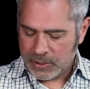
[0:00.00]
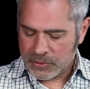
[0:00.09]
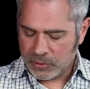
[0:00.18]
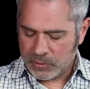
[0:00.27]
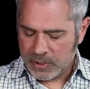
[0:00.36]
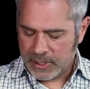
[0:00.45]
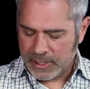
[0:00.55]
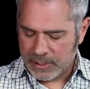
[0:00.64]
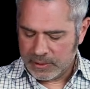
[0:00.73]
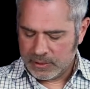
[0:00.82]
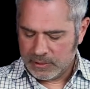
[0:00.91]
So
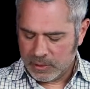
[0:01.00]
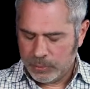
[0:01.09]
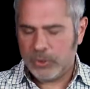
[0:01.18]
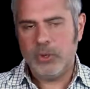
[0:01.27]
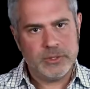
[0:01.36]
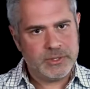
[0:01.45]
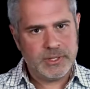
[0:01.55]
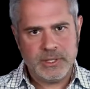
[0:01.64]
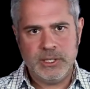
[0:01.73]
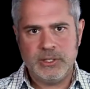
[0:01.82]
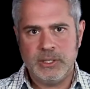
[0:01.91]
that approach to
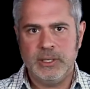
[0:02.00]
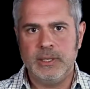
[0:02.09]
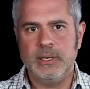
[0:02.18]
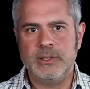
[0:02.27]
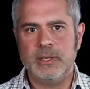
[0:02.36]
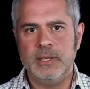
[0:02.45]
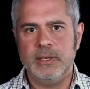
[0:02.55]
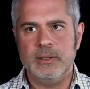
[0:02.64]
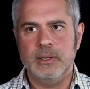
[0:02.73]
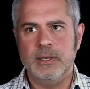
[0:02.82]
teaching actually